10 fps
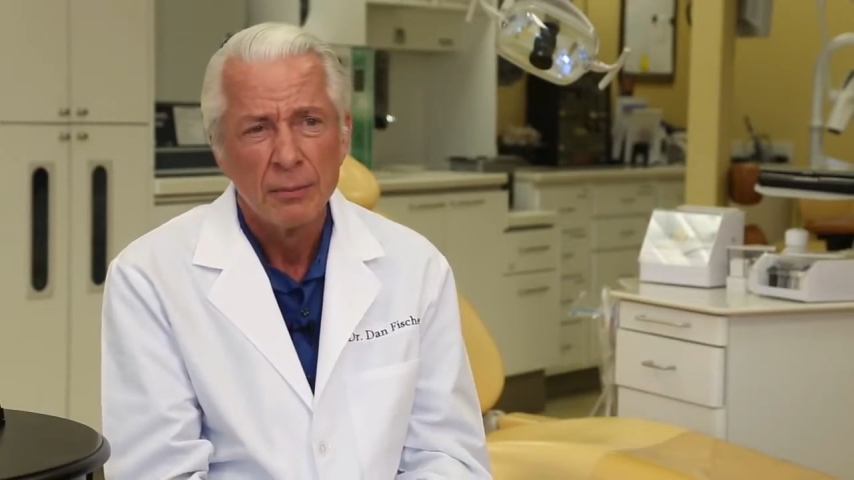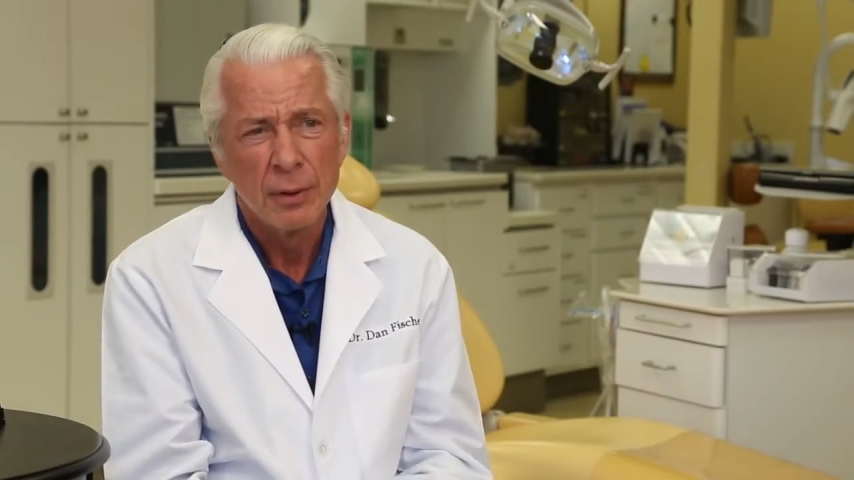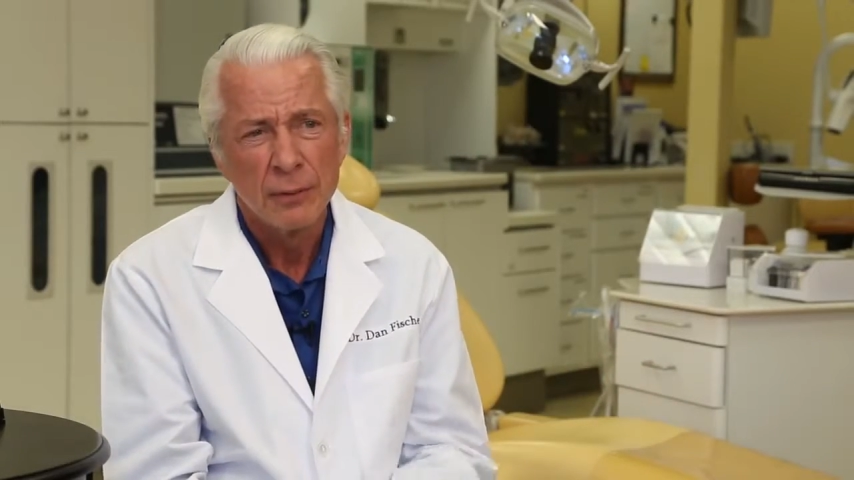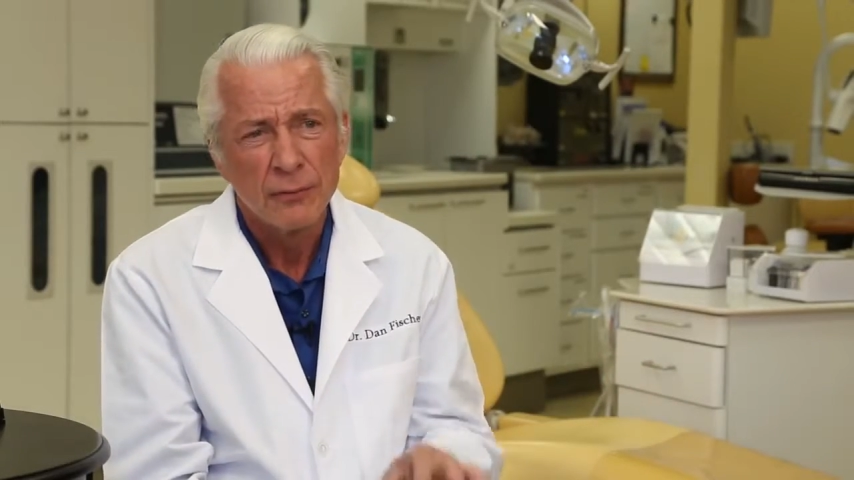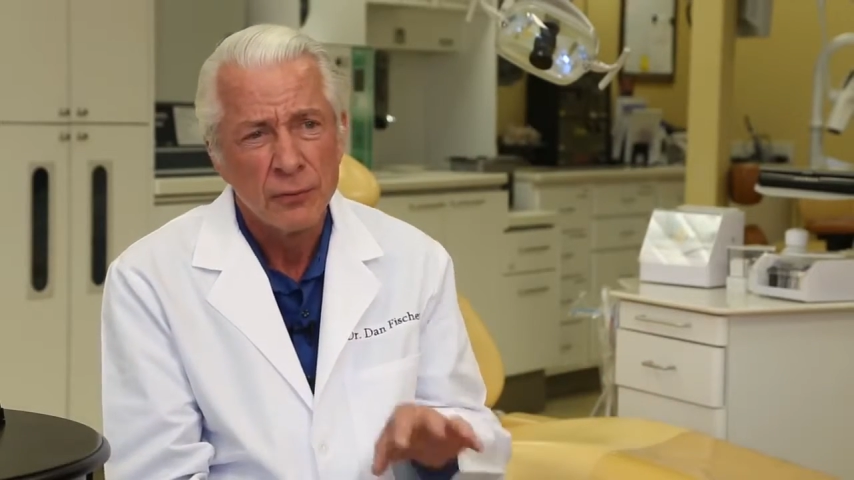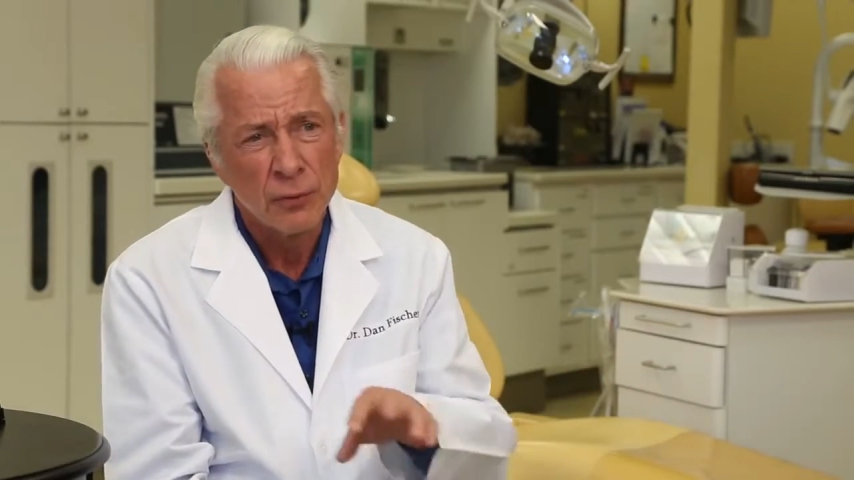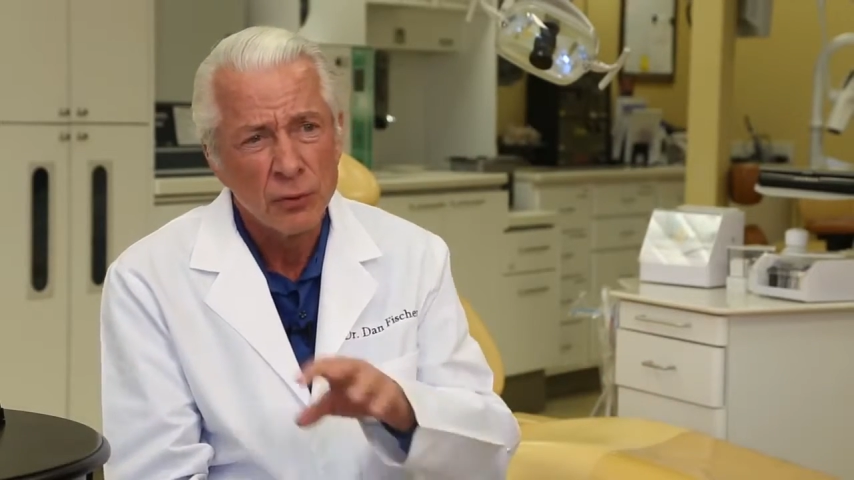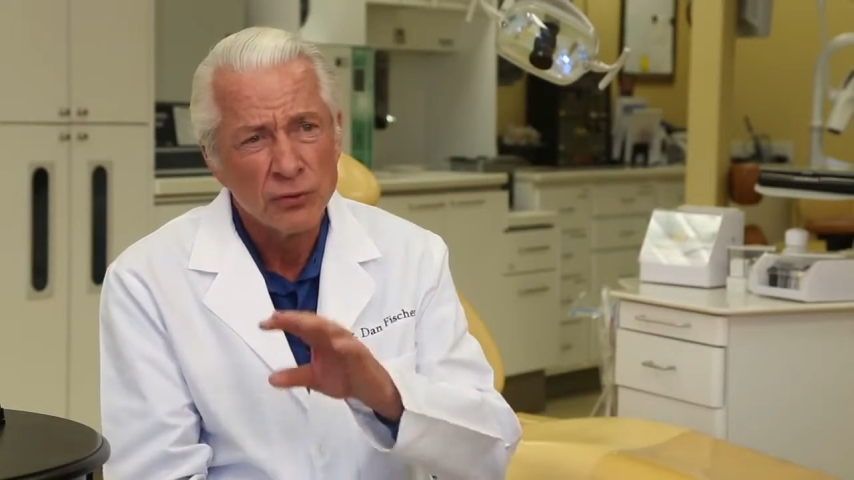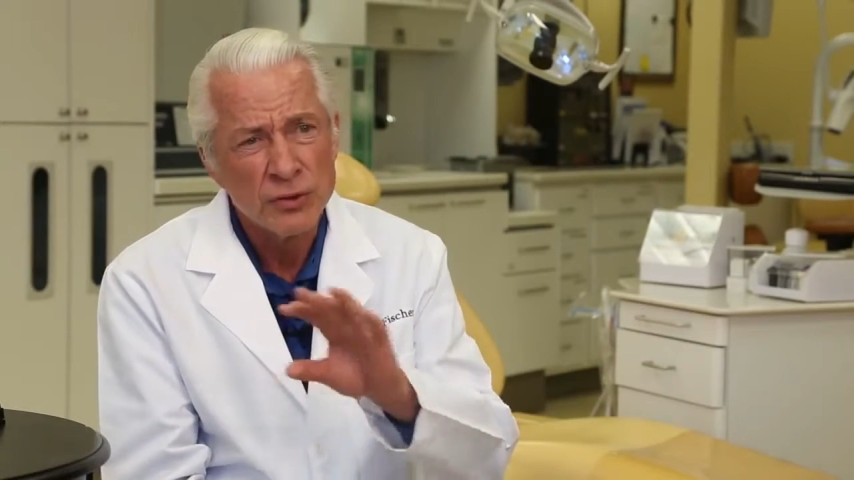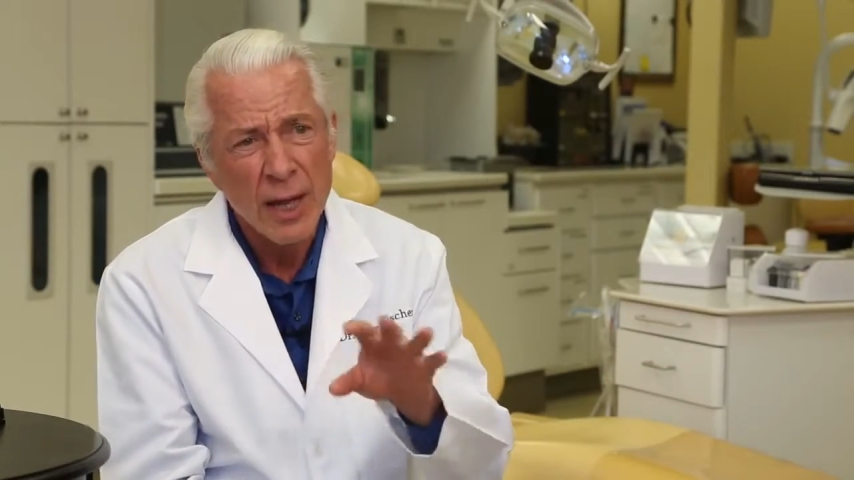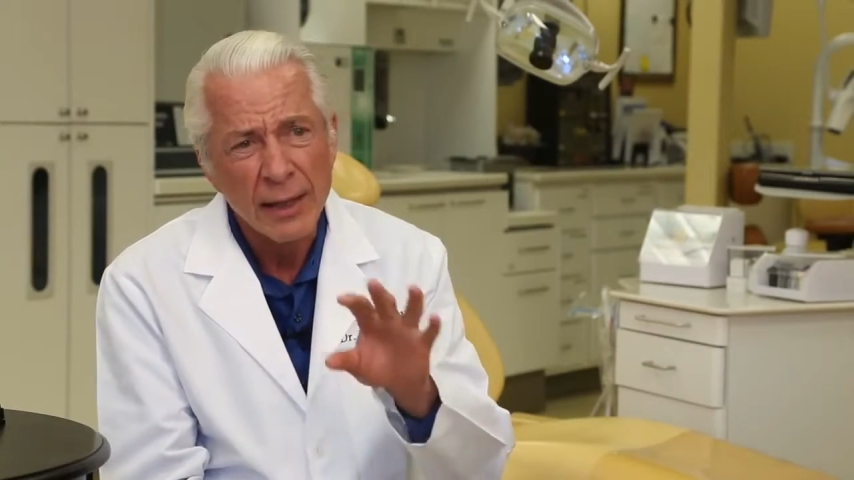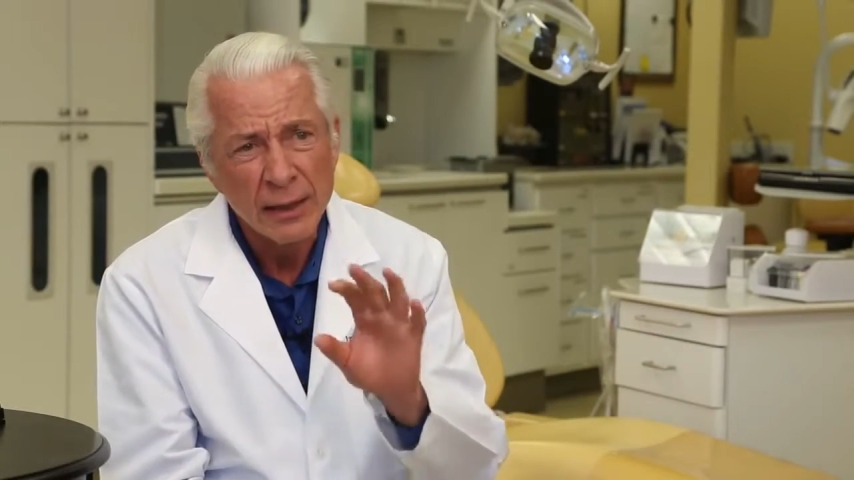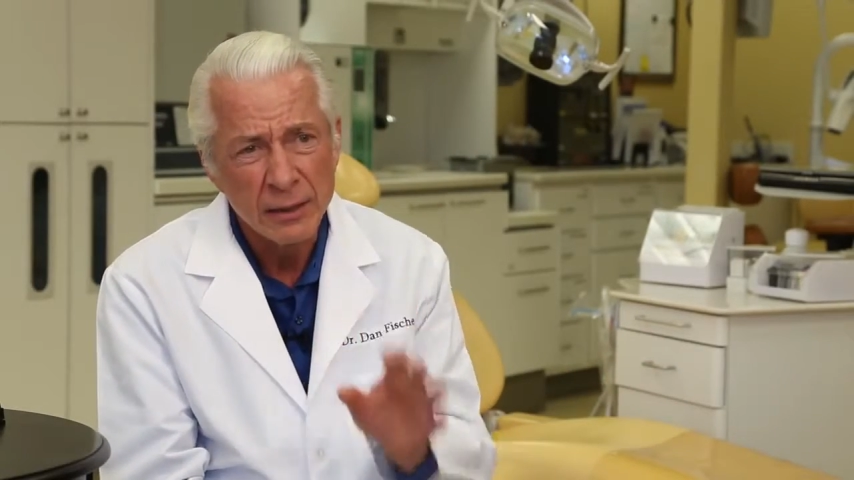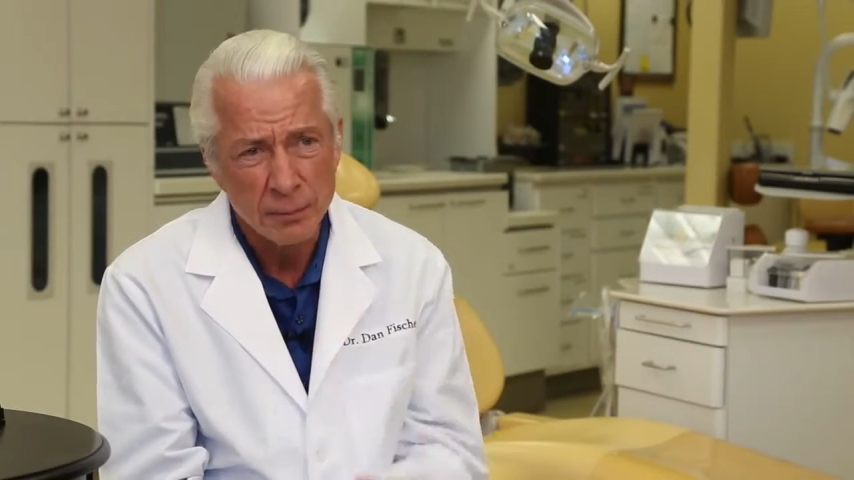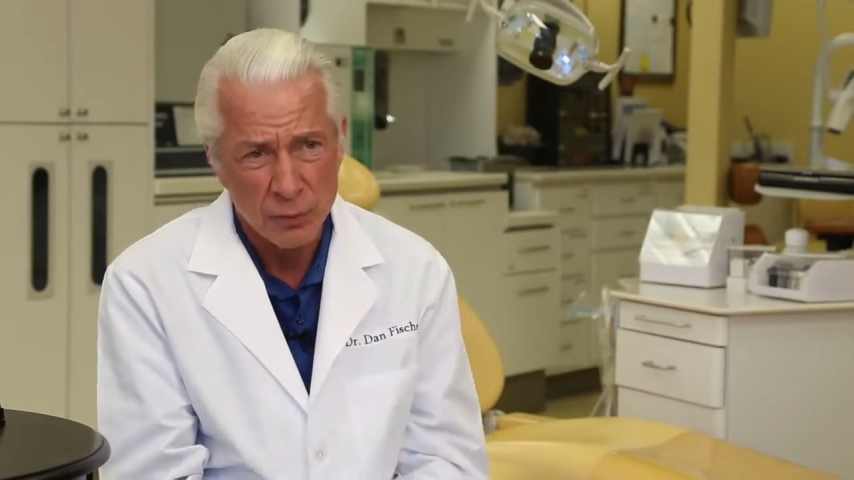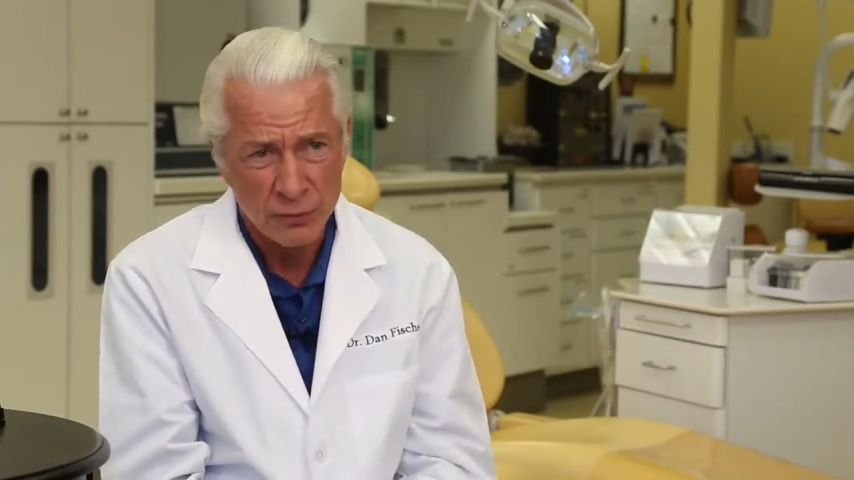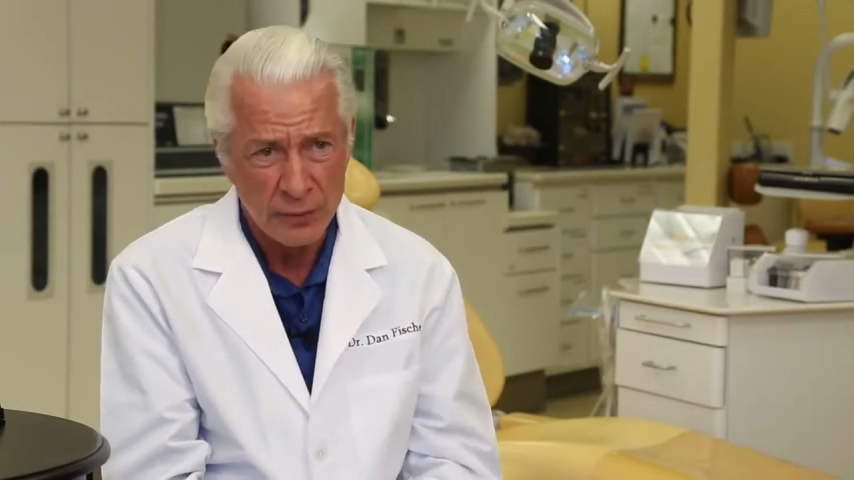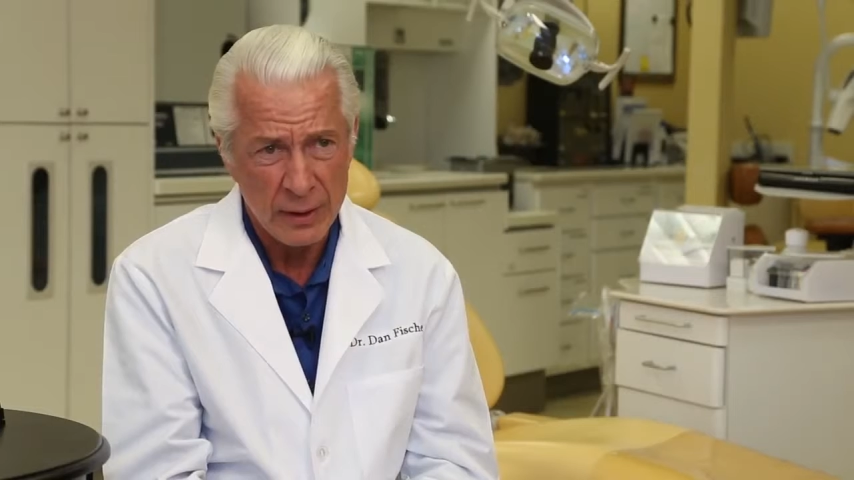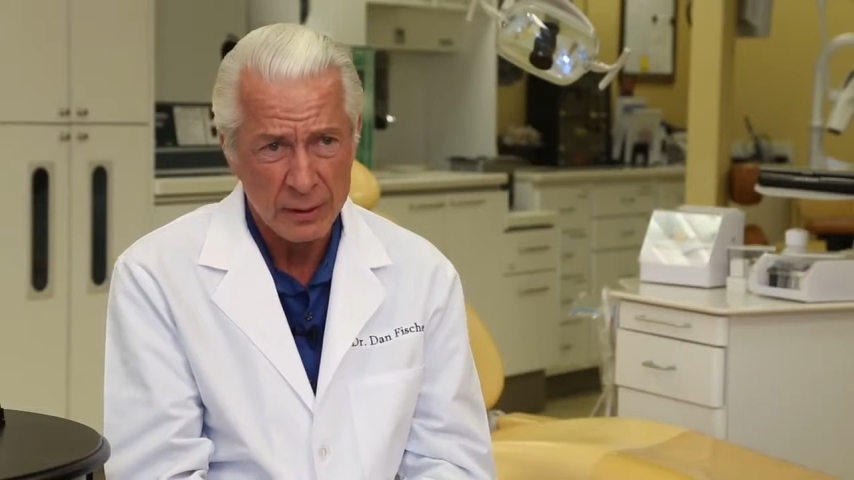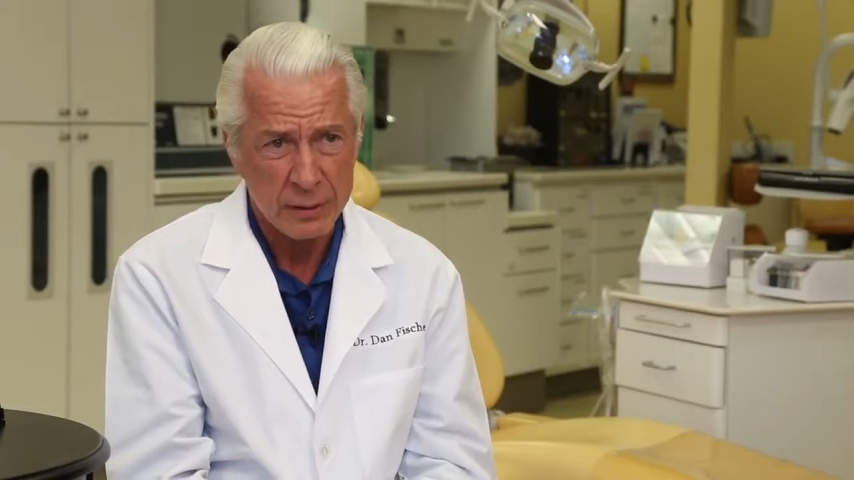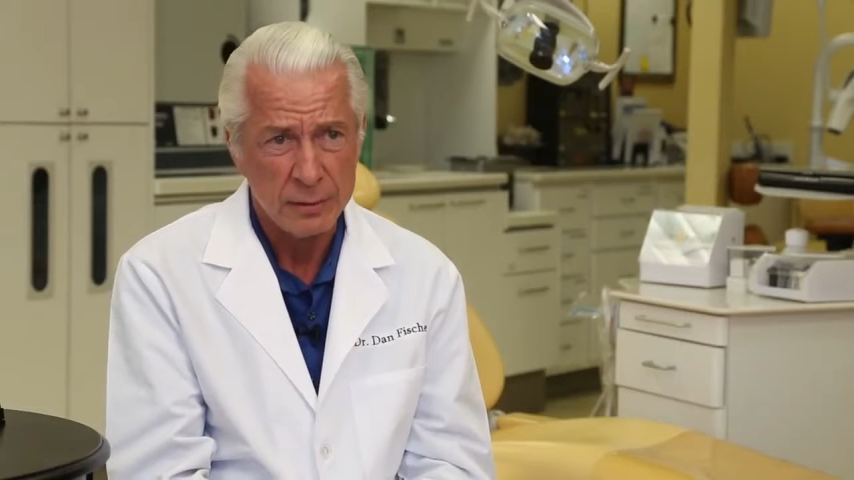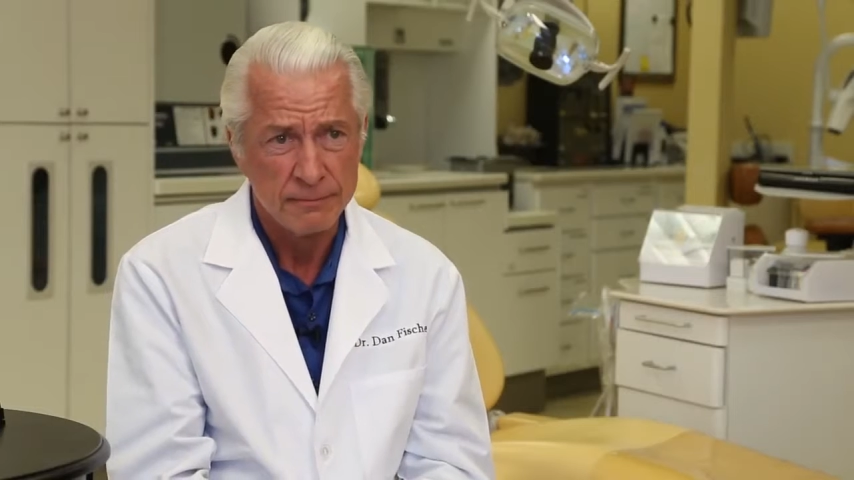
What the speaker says: But for those 90%,